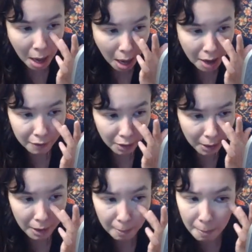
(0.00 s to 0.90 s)
have
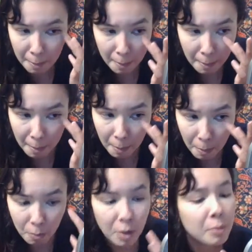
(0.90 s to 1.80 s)
our
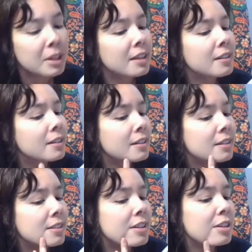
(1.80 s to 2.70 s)
what we
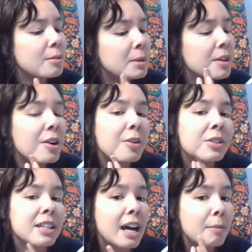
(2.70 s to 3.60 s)
consider to be, oh,
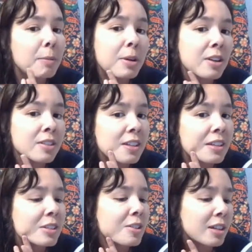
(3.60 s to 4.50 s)
the time to put on
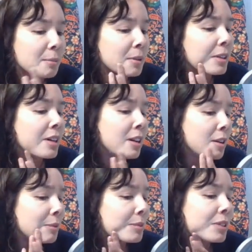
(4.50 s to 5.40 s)
sunscreen, but
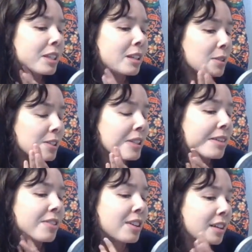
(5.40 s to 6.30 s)
when really we're
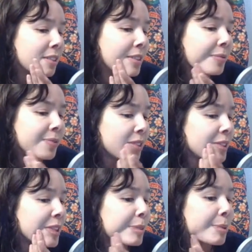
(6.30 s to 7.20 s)
discovering,
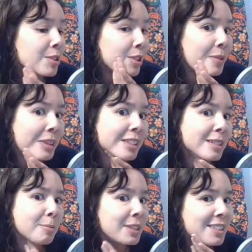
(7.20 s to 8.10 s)
especially with the
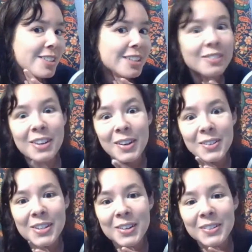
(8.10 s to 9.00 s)
depletion of the
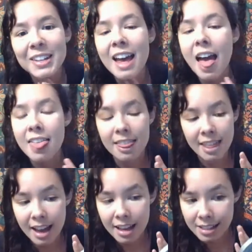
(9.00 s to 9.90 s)
ozone,
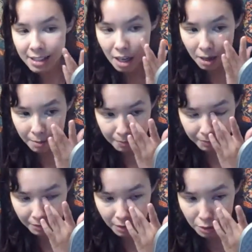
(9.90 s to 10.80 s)
that
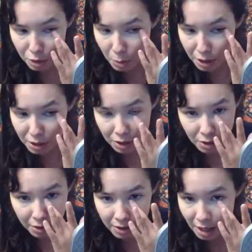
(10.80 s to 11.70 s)
you should wear
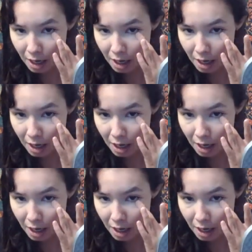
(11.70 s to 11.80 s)
sunscreen all the